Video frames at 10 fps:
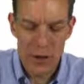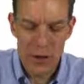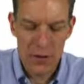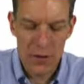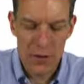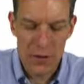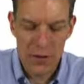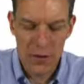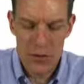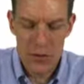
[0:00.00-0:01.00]
a
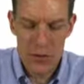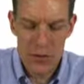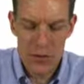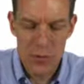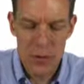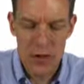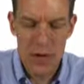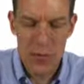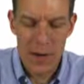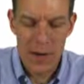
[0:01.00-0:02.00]
situation where
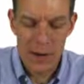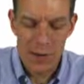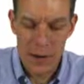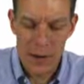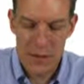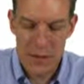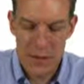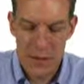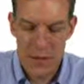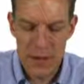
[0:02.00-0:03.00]
I maximize
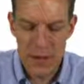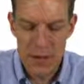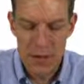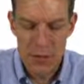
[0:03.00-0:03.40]
this thing